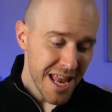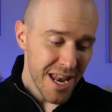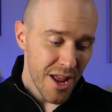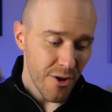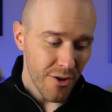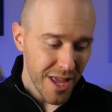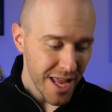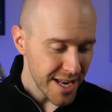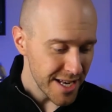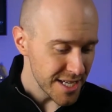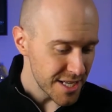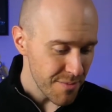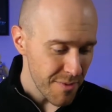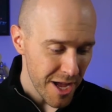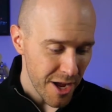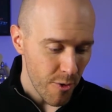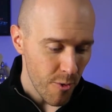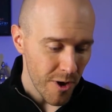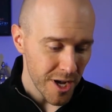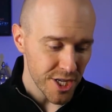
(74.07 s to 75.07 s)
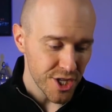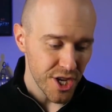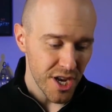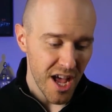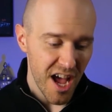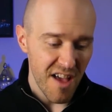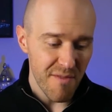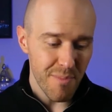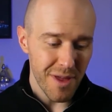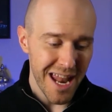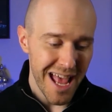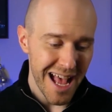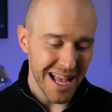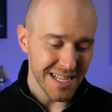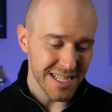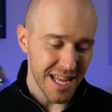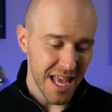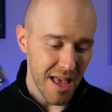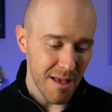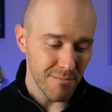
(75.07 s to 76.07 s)
Now getting to my question, I've been
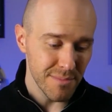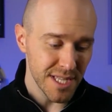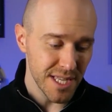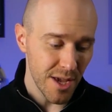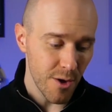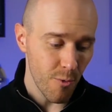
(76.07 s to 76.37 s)
asked to MC